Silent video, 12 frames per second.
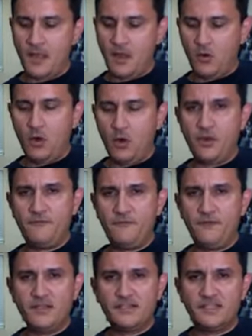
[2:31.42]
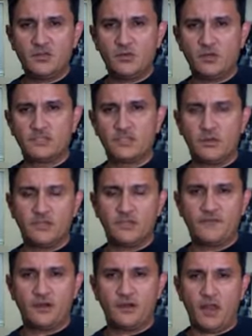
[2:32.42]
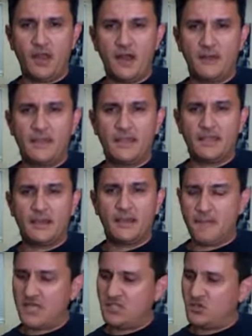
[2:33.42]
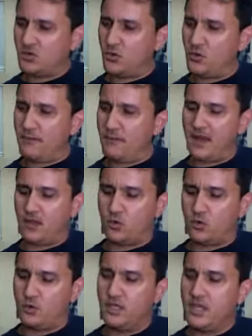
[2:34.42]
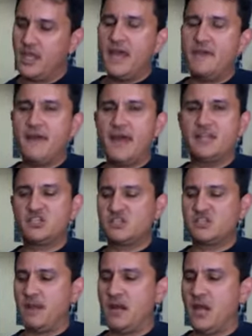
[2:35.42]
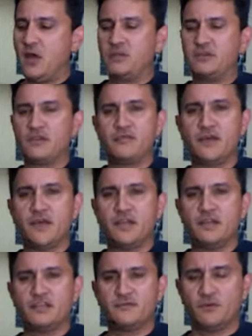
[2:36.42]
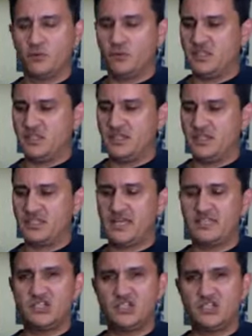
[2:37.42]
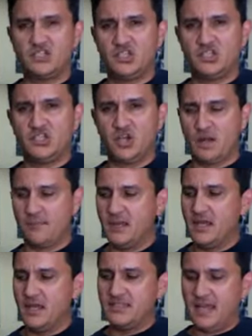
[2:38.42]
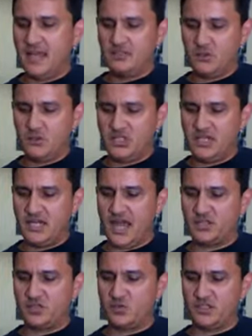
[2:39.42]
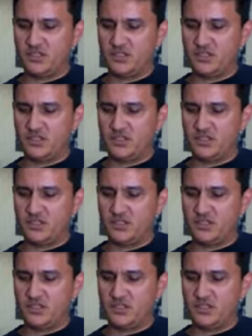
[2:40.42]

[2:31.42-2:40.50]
Alright, well the first thing you want to do is figure out how to make a major chord or minor chord, and that is just by lowering the third interval, which in this case is the G sharp, down to a G natural.